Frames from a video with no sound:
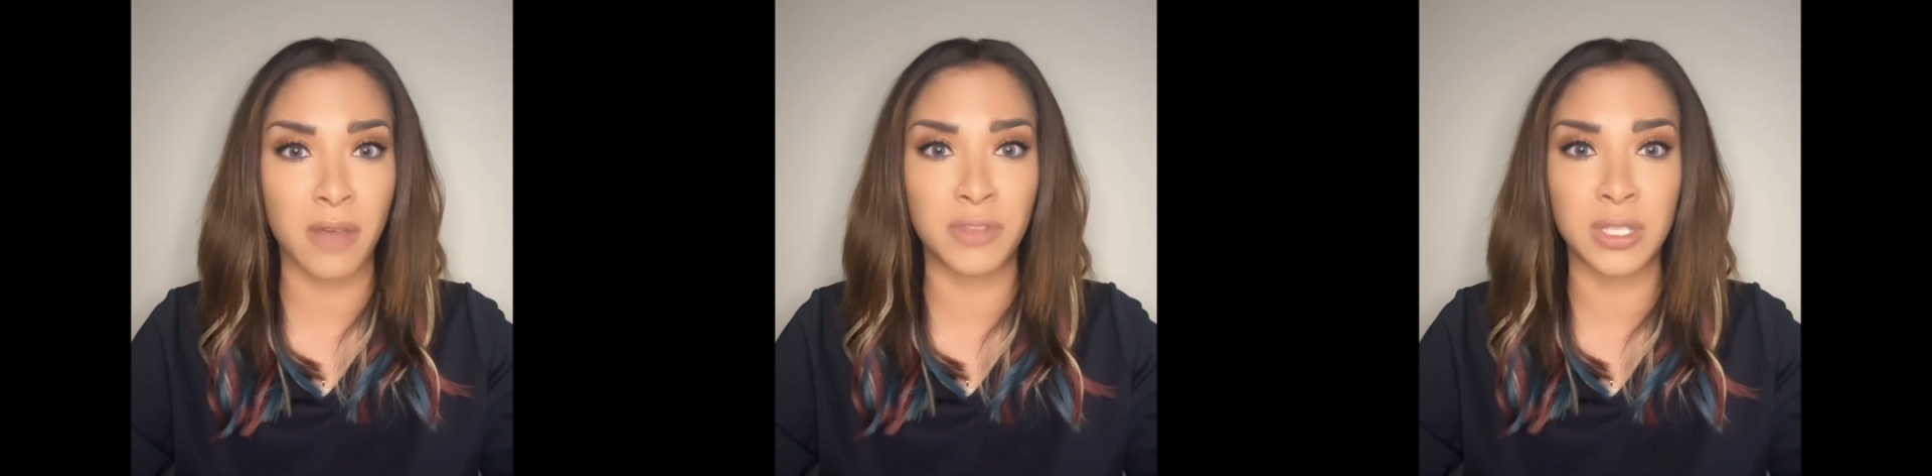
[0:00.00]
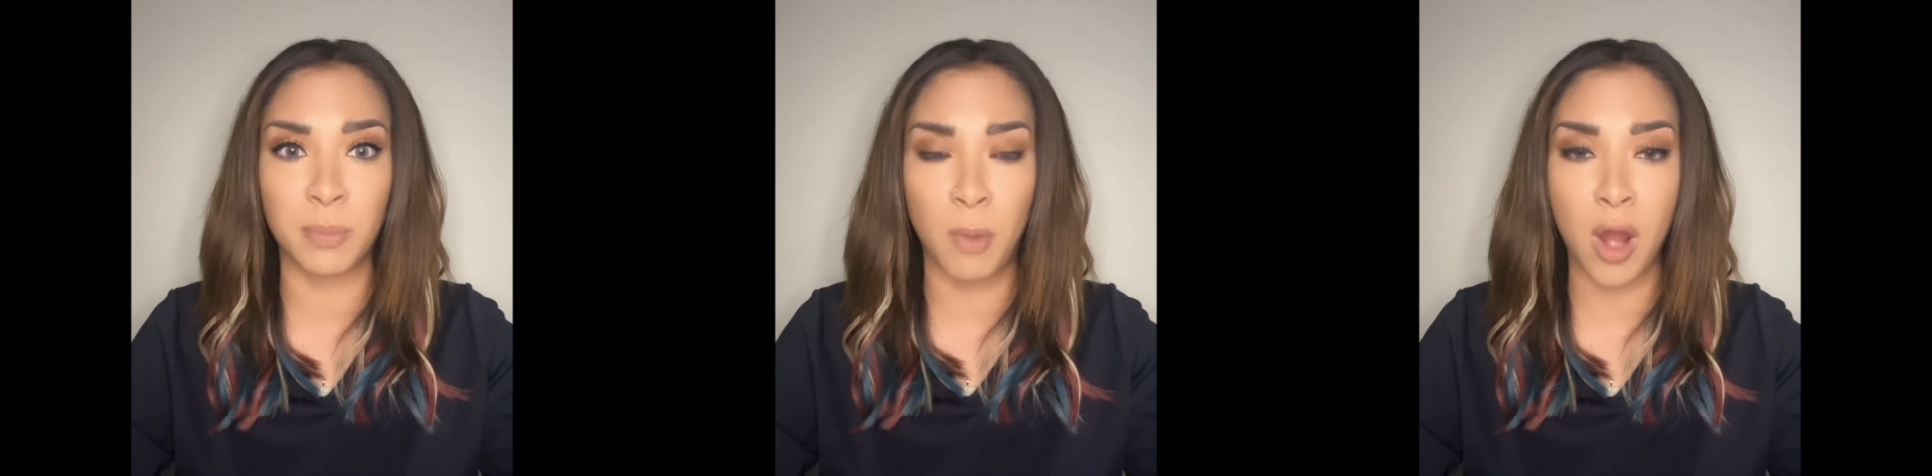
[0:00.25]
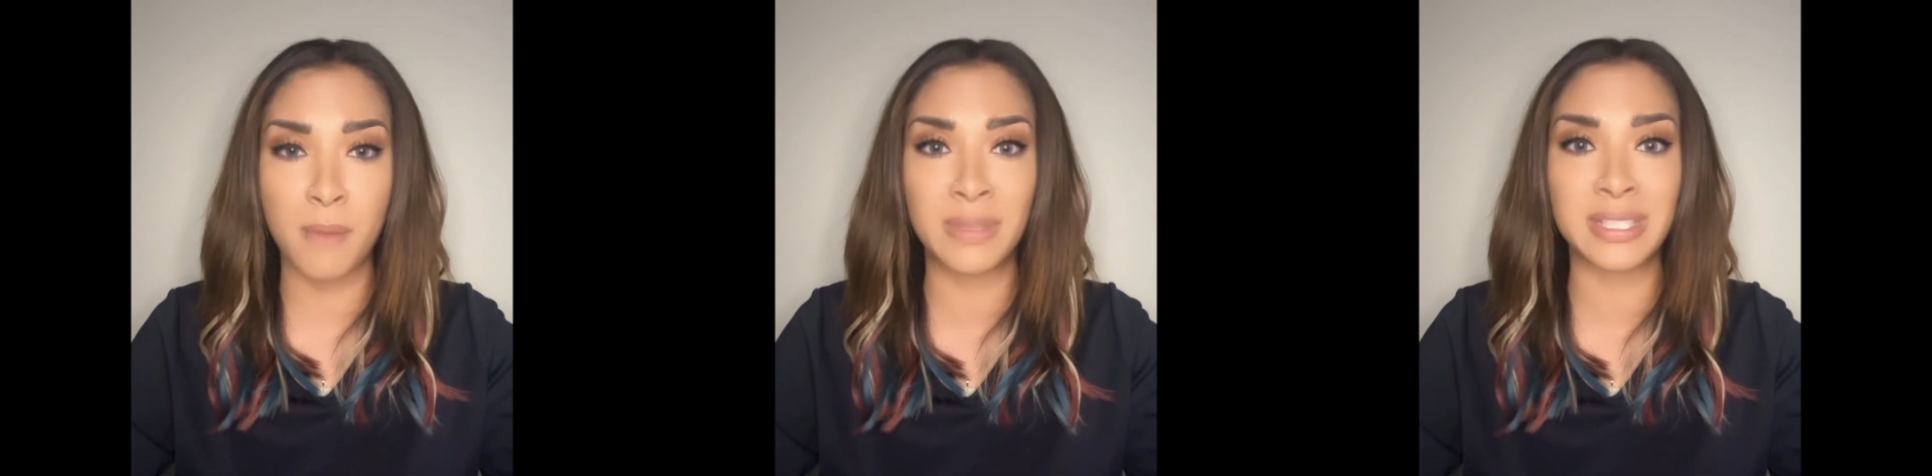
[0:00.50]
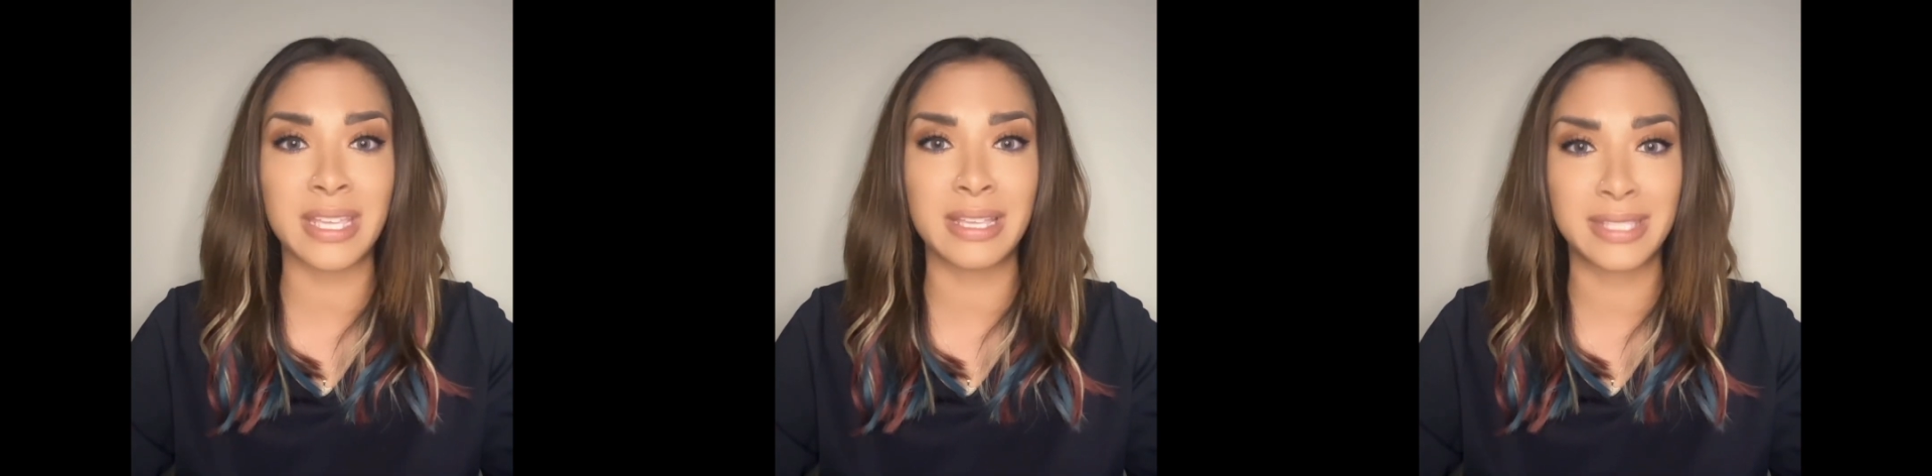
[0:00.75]
of the
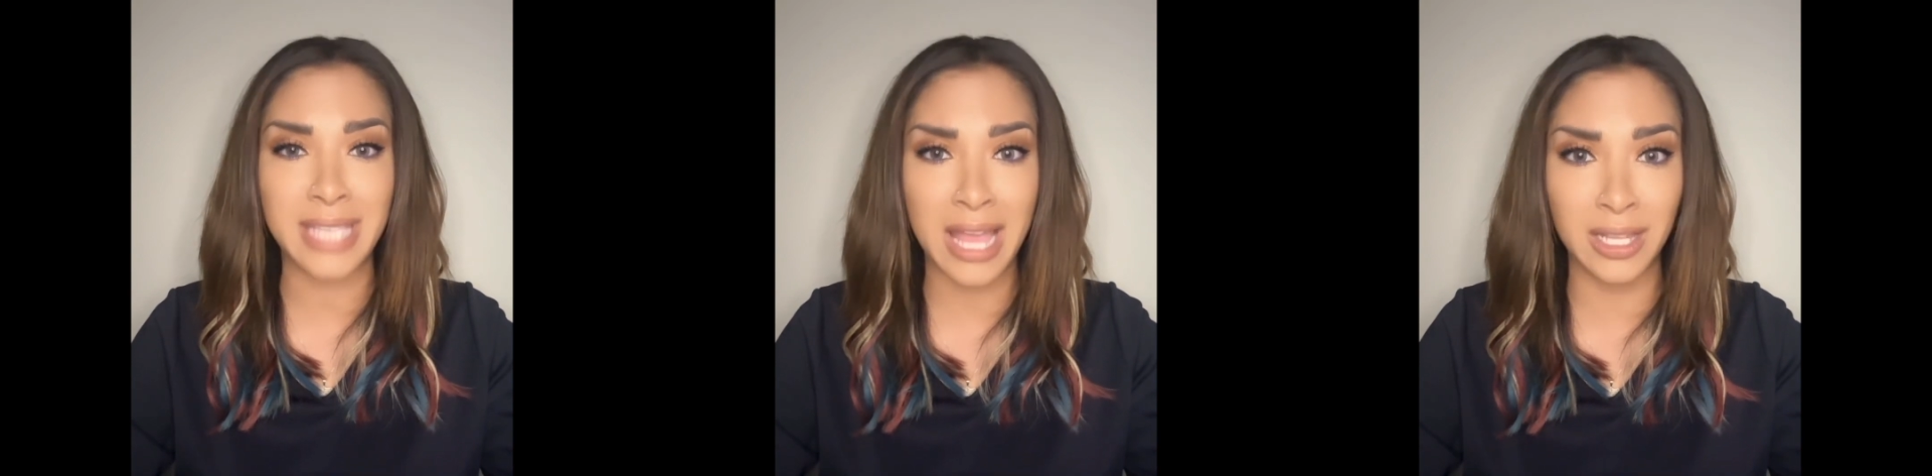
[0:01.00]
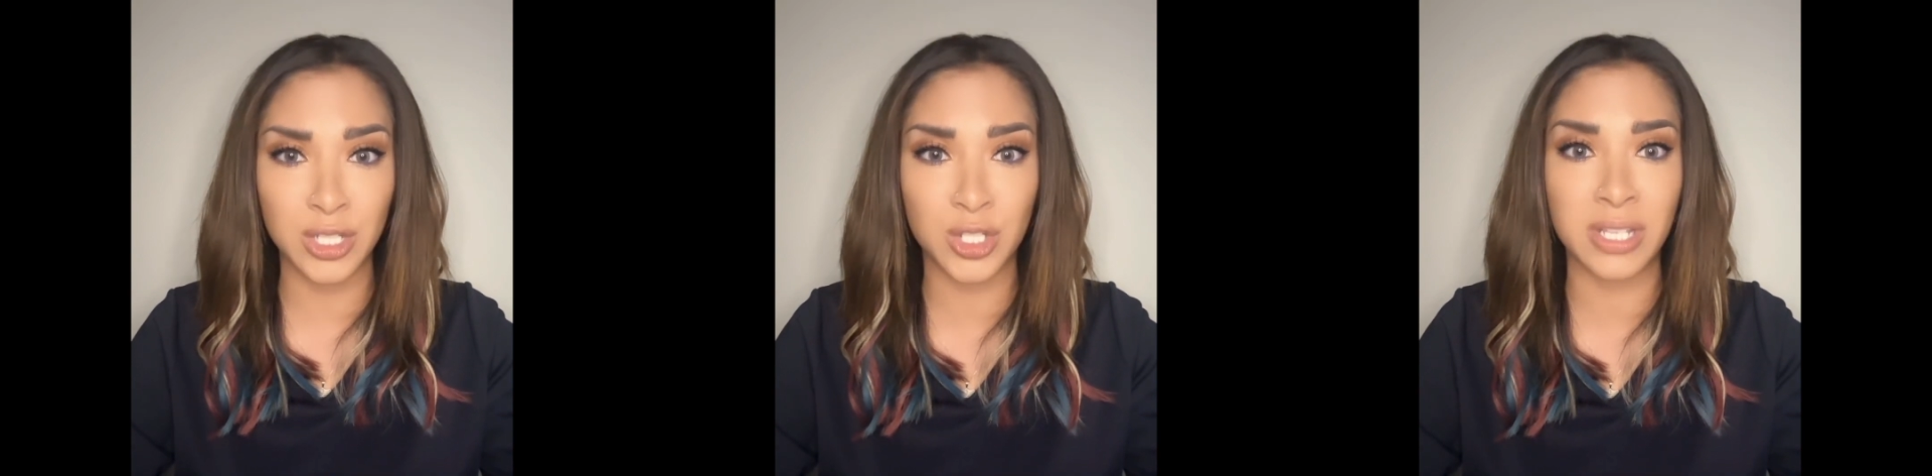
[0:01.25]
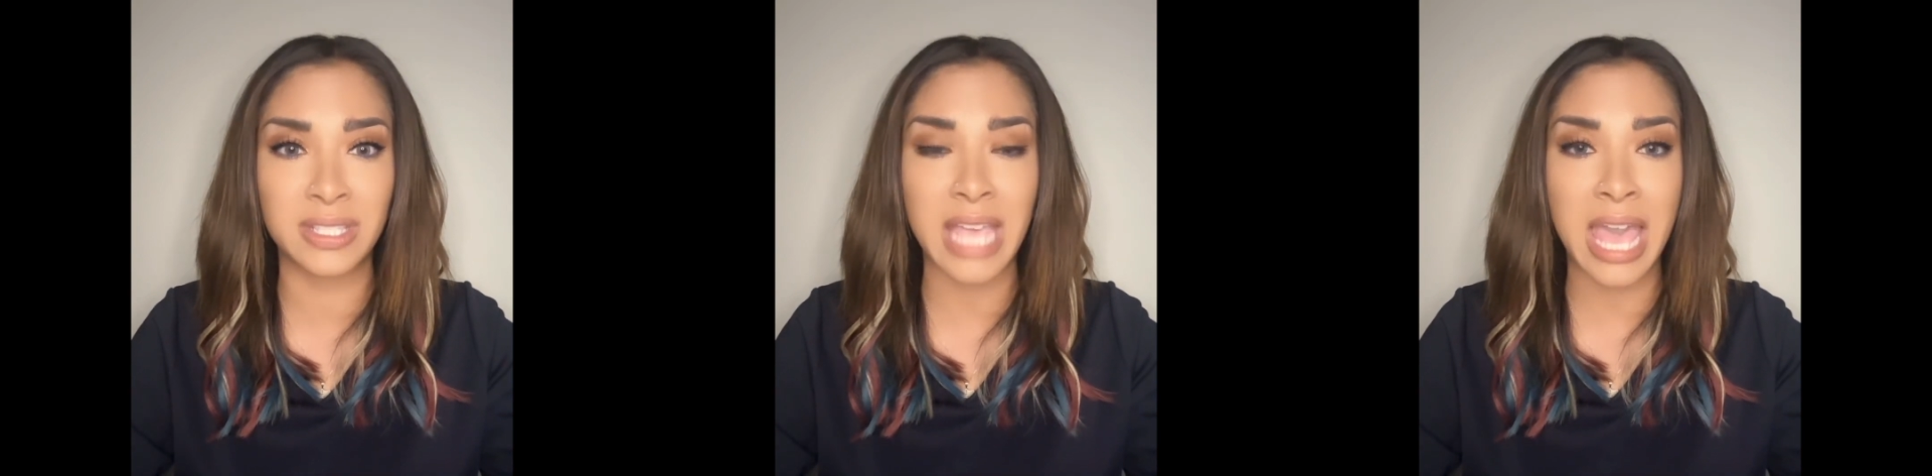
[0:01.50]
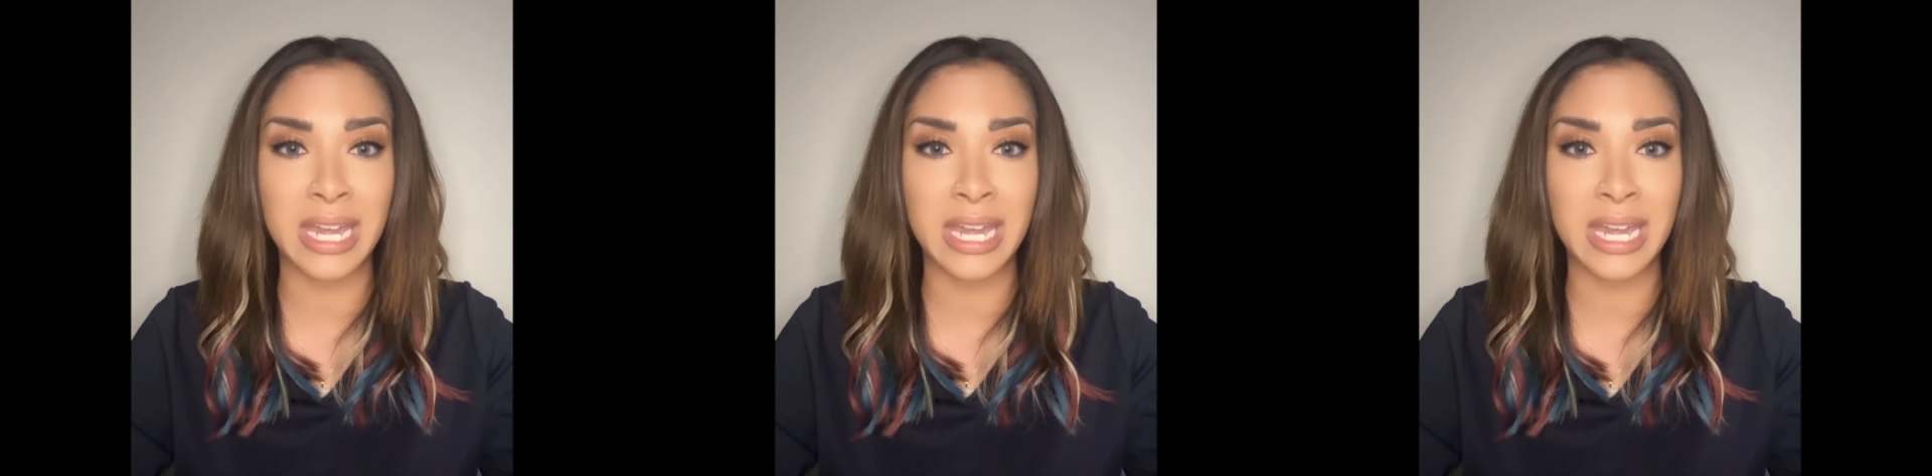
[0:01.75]
department's Intelligence